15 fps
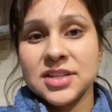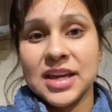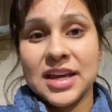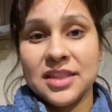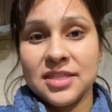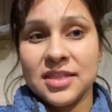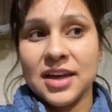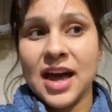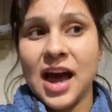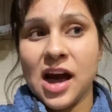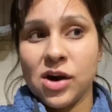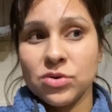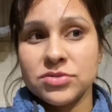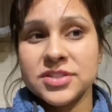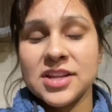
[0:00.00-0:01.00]
in the
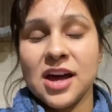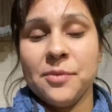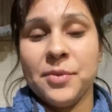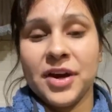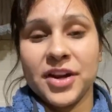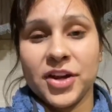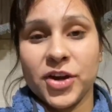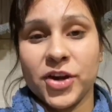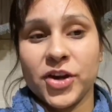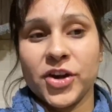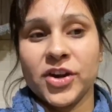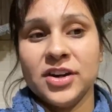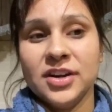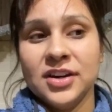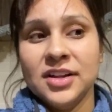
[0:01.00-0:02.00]
house about a
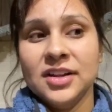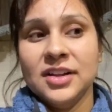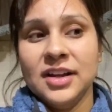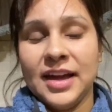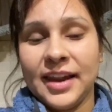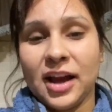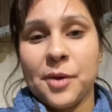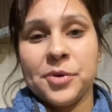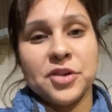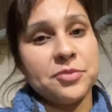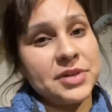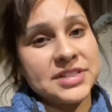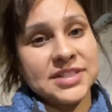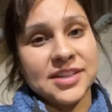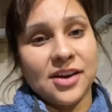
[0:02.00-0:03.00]
year and a couple of
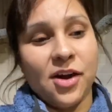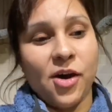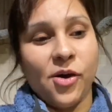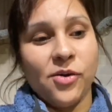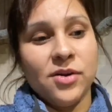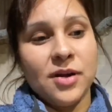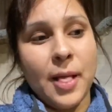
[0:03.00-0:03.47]
months ago.